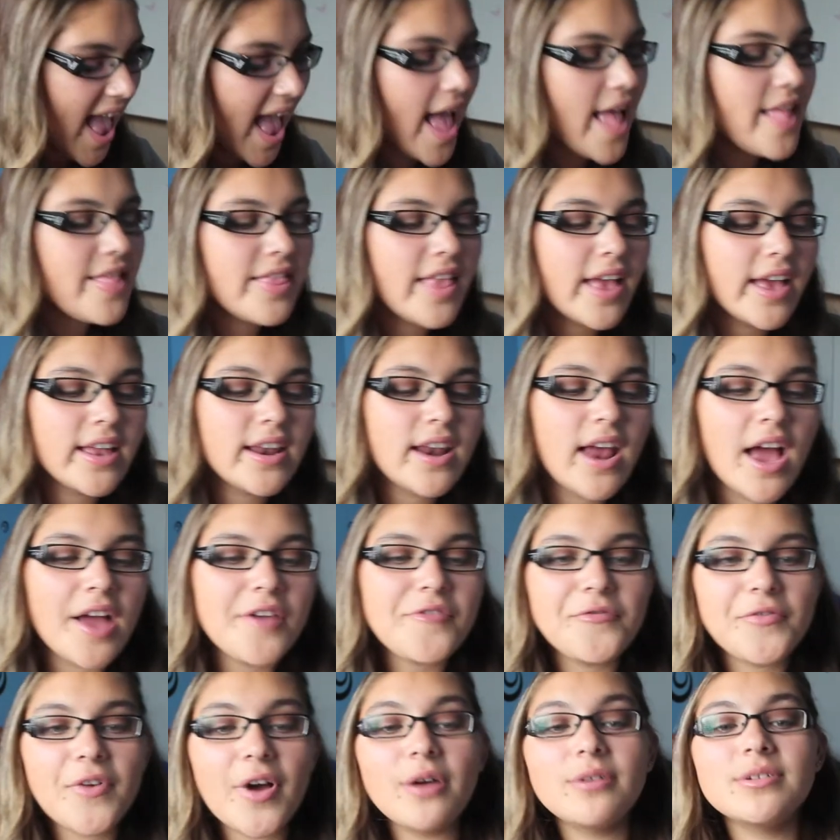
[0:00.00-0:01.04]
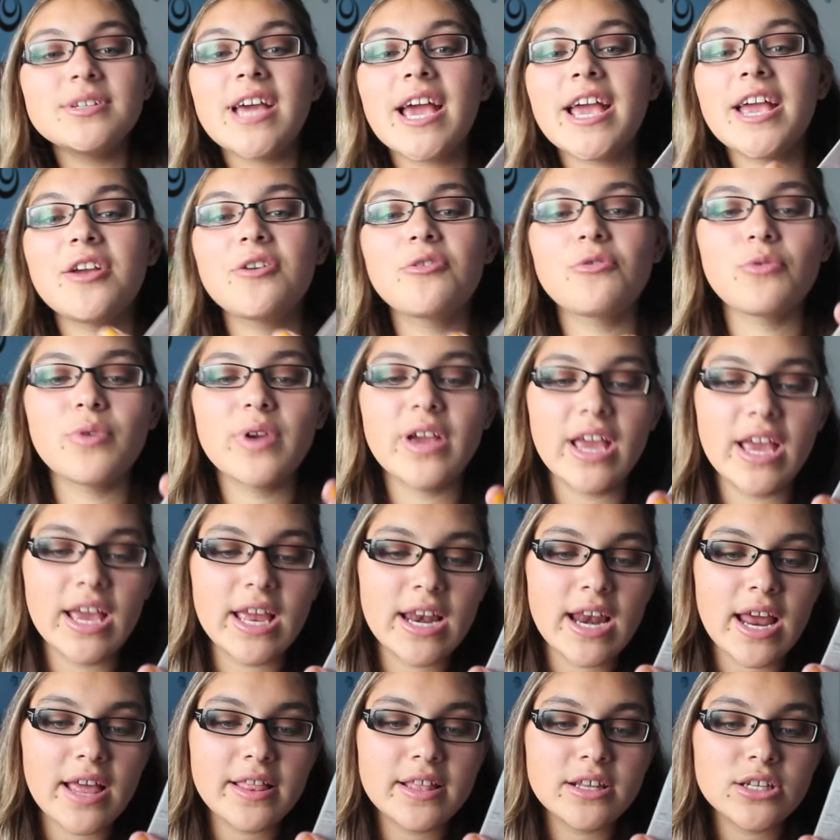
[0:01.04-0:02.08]
And then I found a
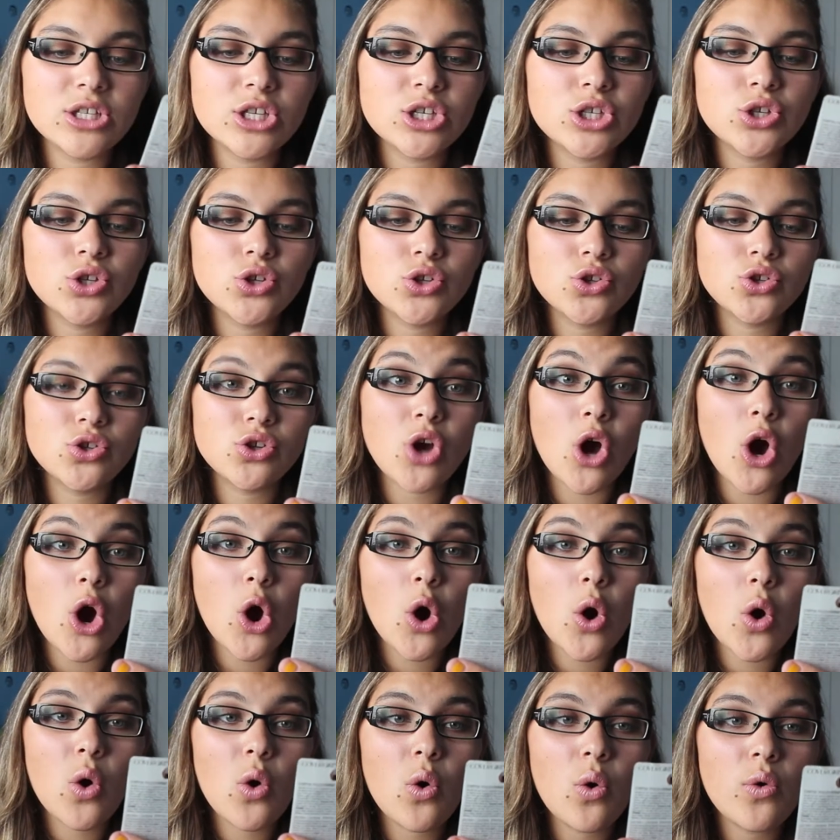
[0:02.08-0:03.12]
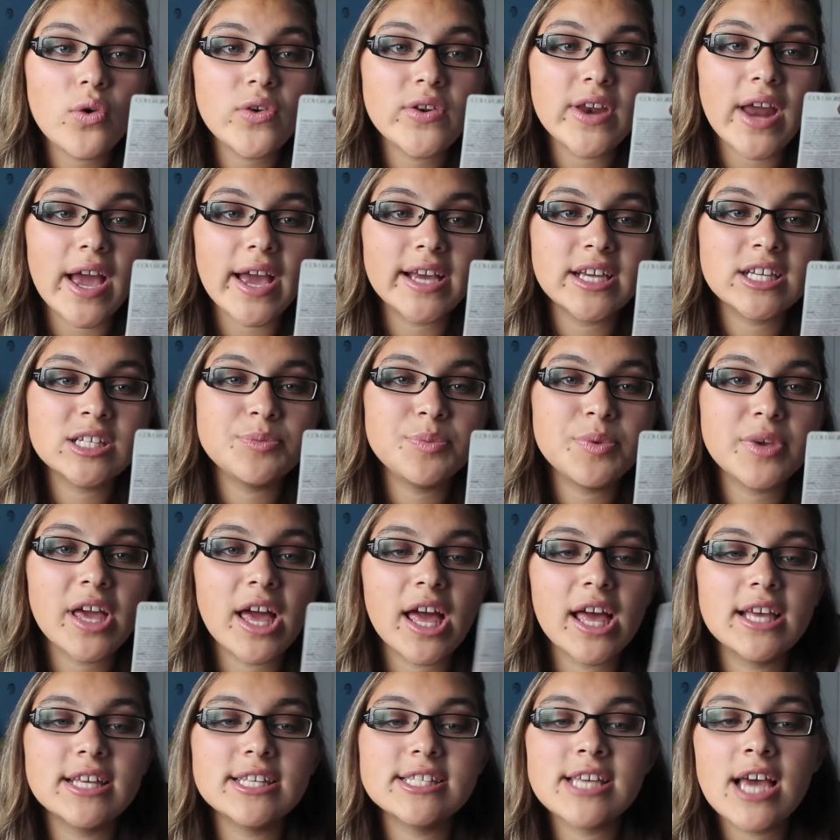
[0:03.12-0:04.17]
green, and this is so nice
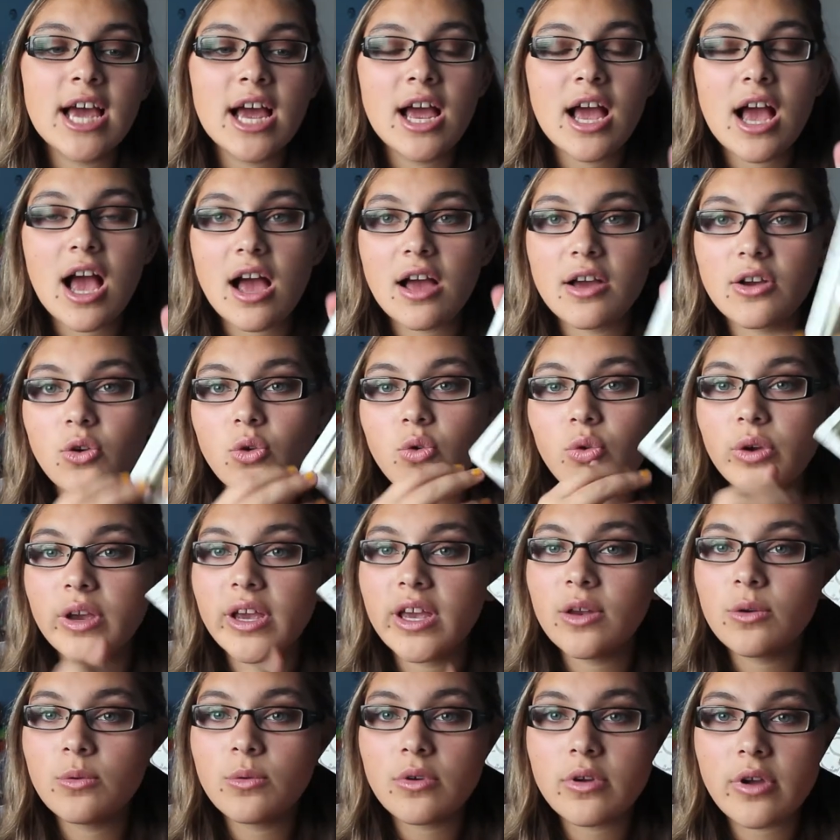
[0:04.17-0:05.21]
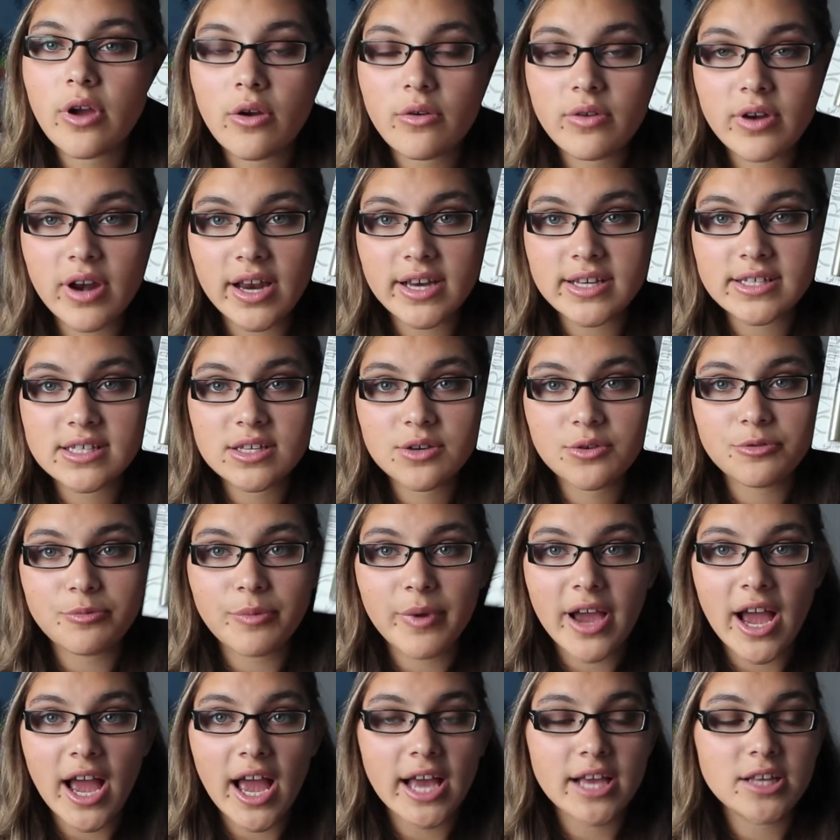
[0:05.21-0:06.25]
because green will go nicely with
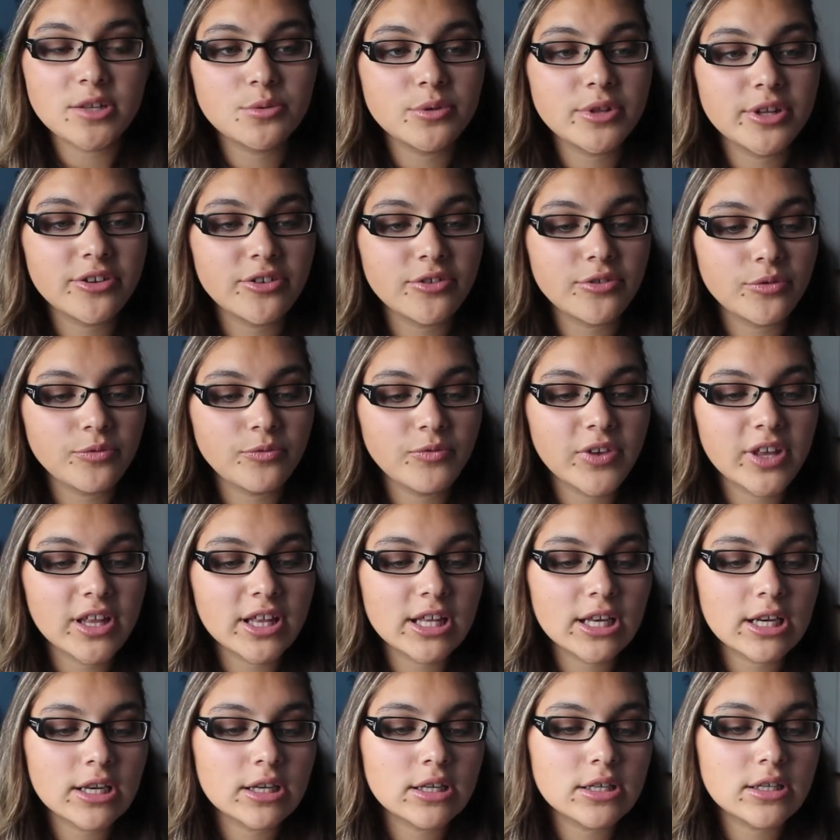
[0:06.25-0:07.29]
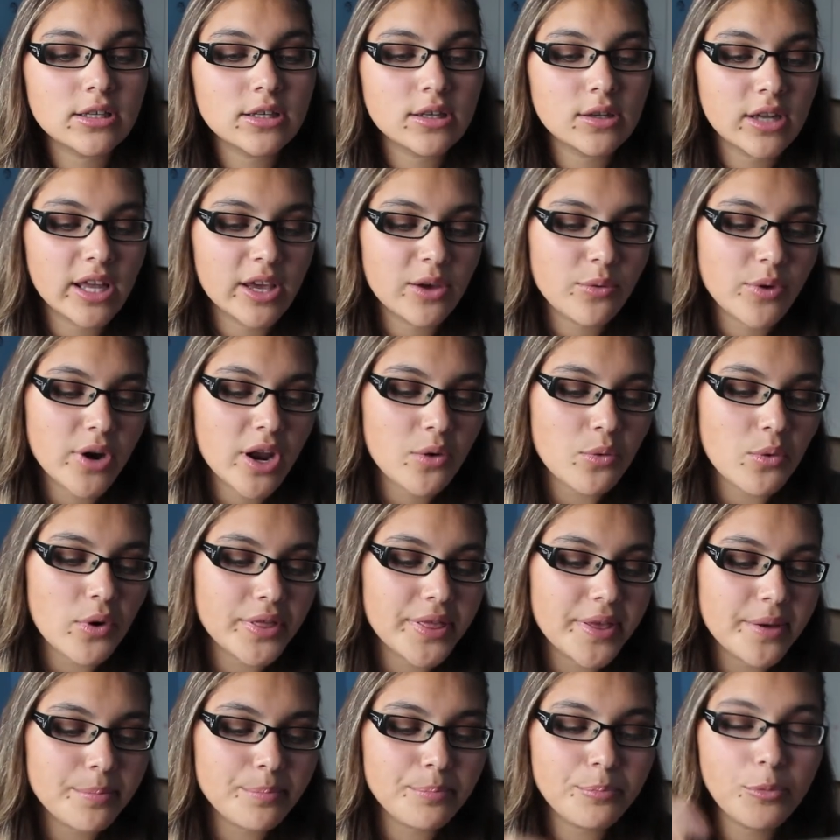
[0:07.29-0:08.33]
my eyes when they're feeling, like when I
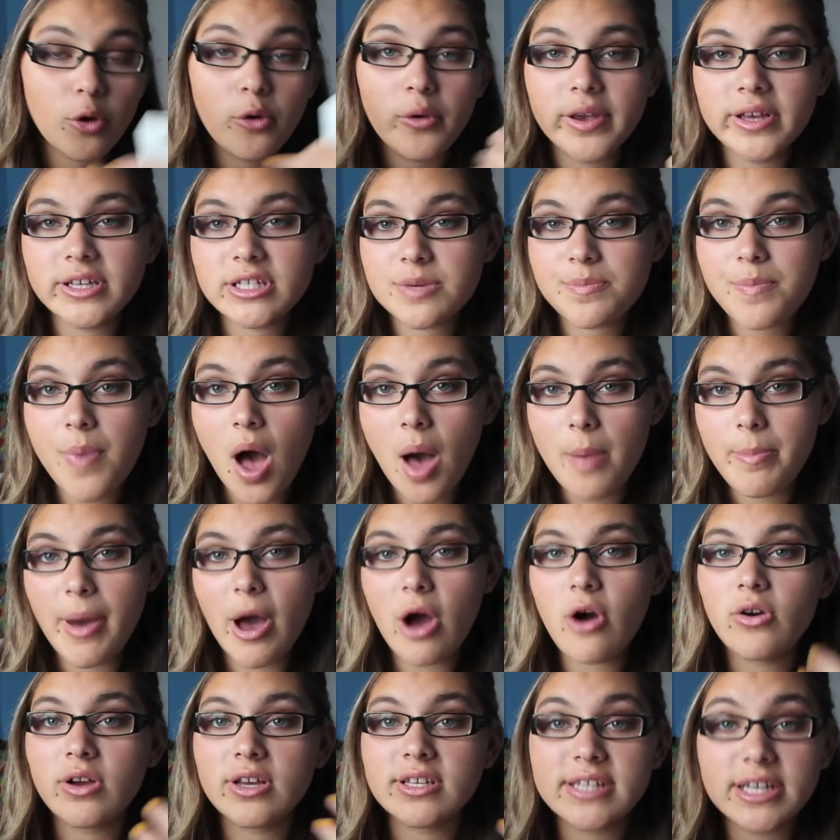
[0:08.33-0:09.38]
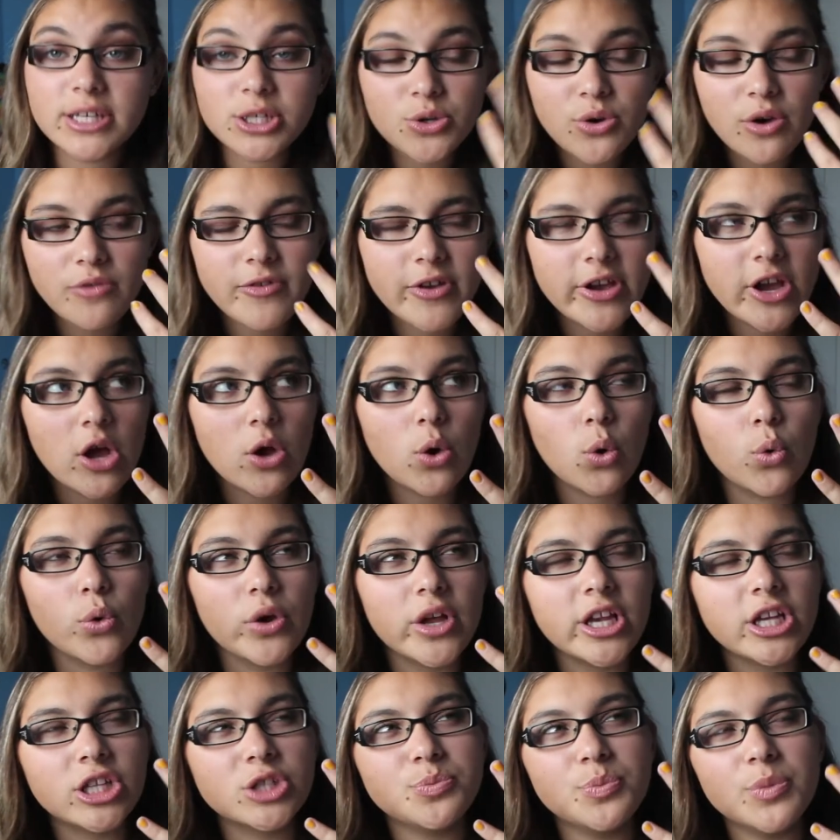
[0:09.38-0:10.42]
want that green to pop out, because I do have like a
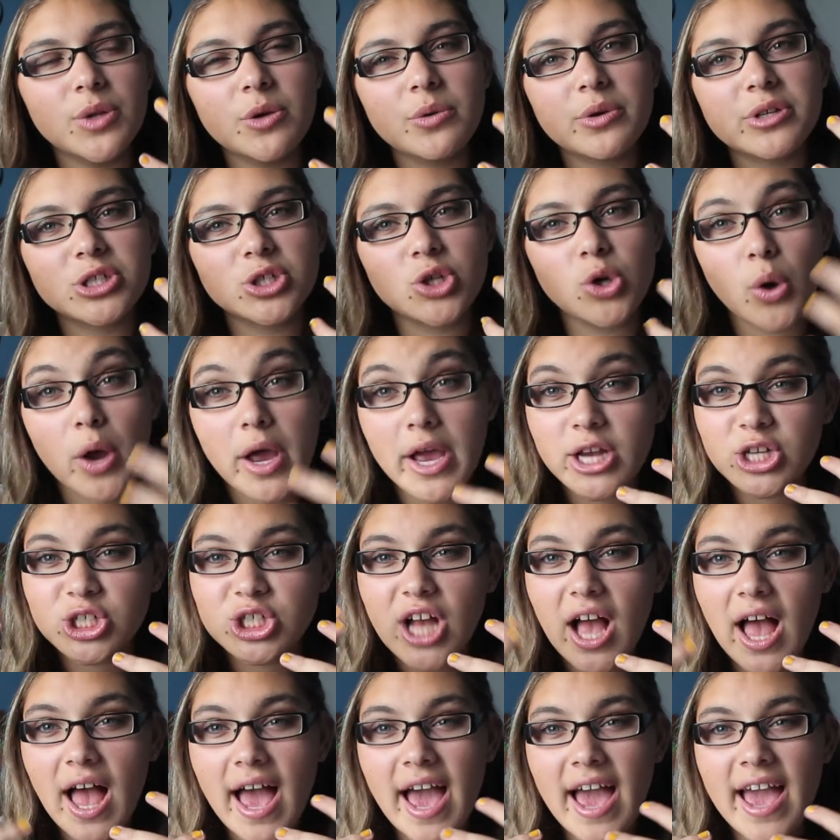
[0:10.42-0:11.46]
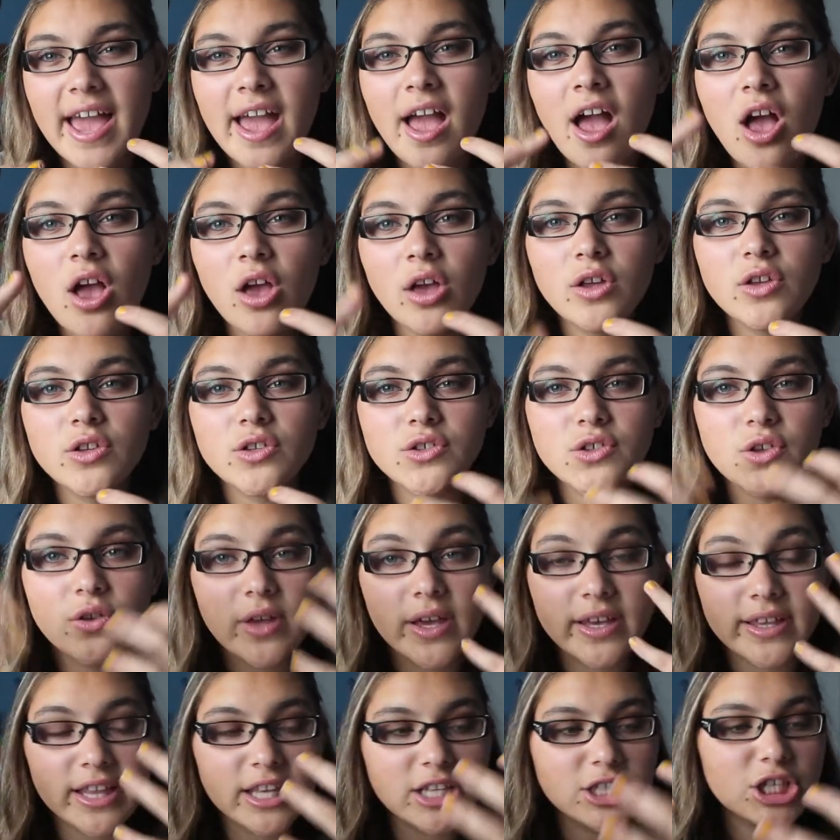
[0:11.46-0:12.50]
greenish, bluish, grayish eye, so
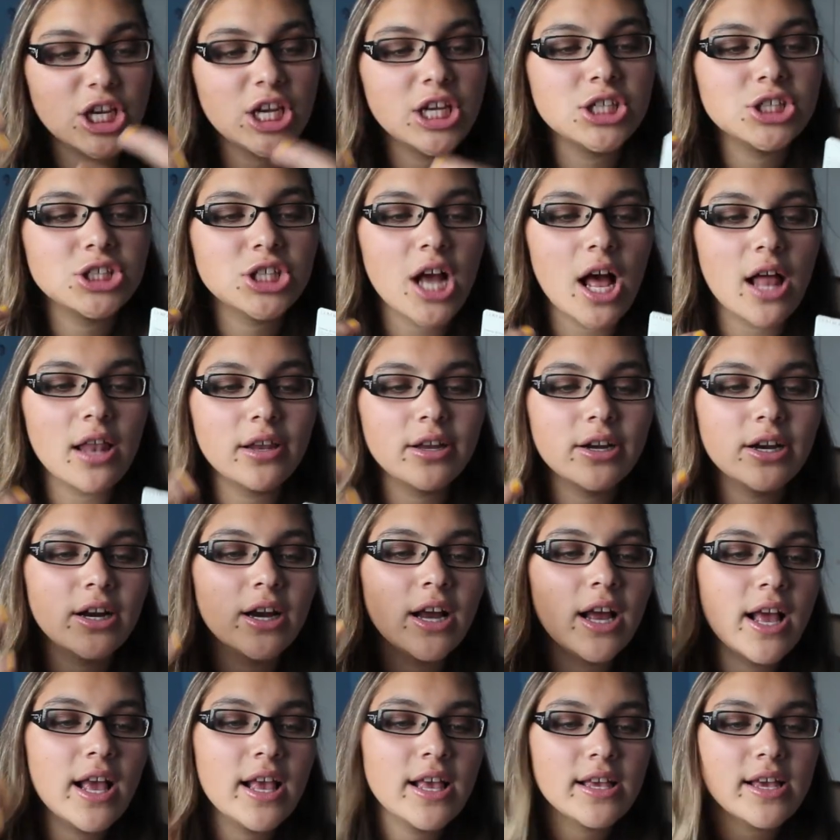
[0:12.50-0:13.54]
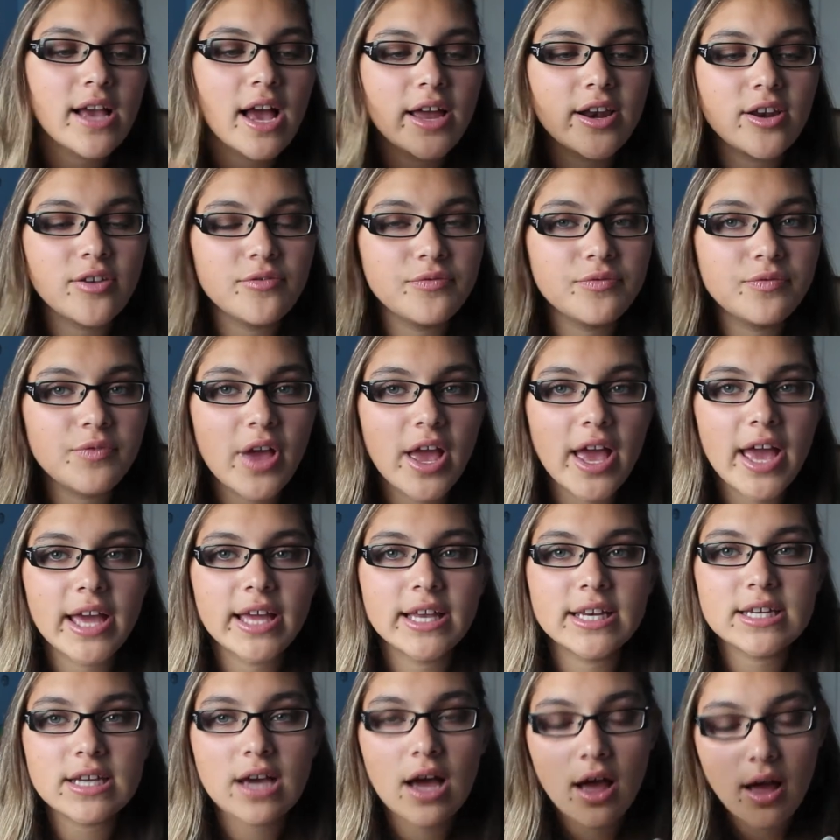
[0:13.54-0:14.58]
like they change color kind of,
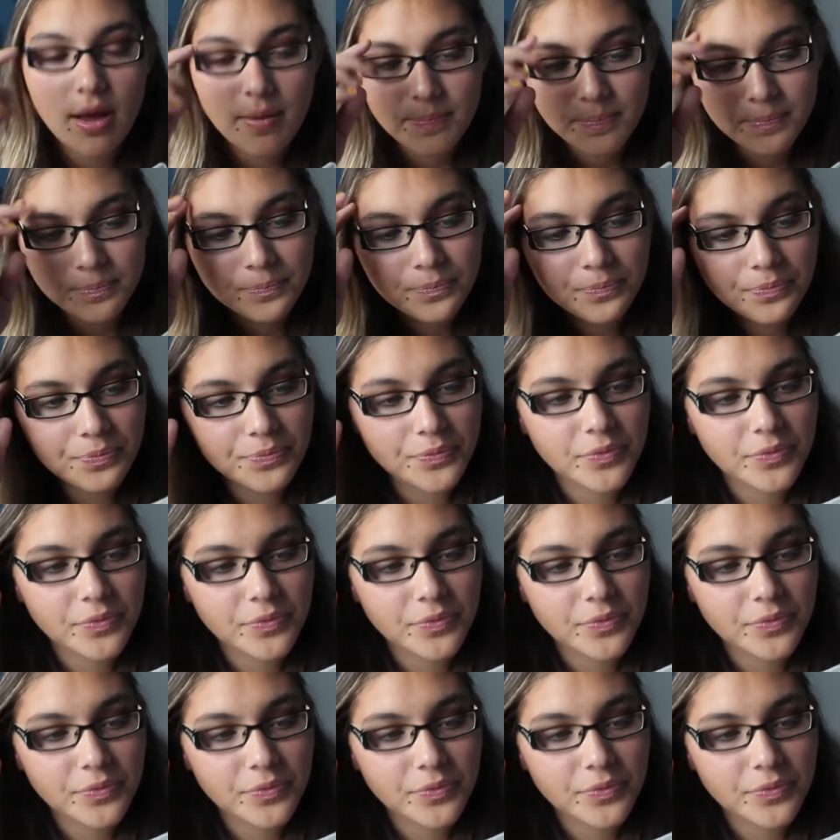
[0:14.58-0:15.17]
and um,